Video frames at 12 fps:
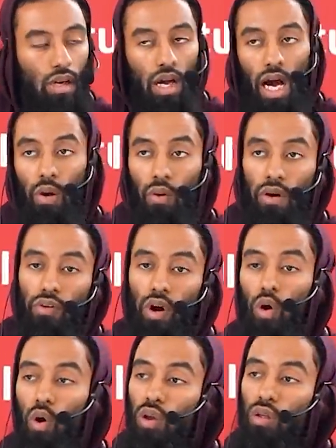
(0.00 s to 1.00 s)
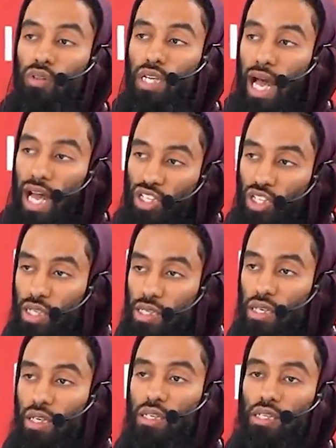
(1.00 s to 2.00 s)
However, all of the ashes
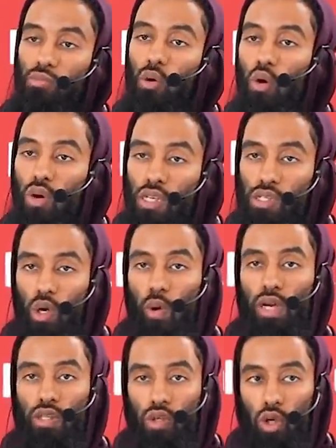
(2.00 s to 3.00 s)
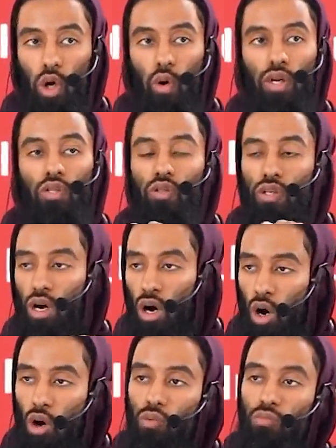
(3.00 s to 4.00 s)
and the smoke is going to go into the
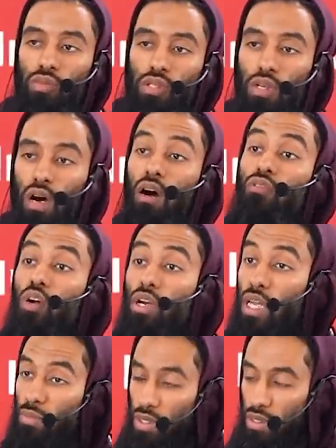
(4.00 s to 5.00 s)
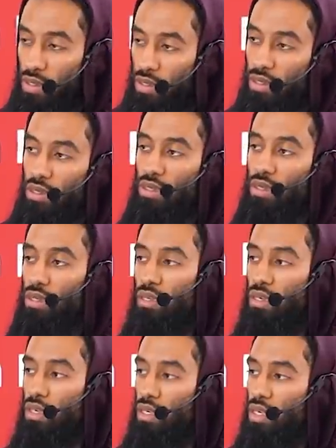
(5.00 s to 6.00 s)
homes of your neighbors.
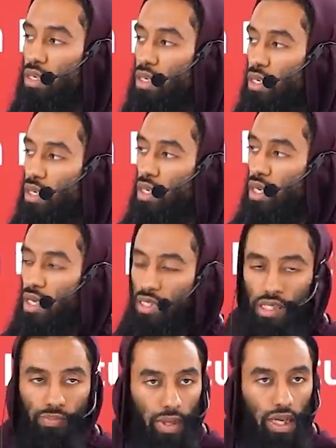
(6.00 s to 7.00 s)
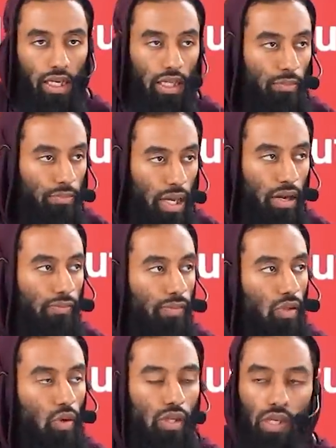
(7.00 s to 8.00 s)
Is this bringing them
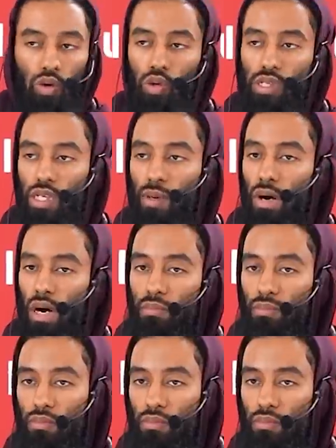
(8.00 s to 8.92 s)
benefit or is it causing them harm?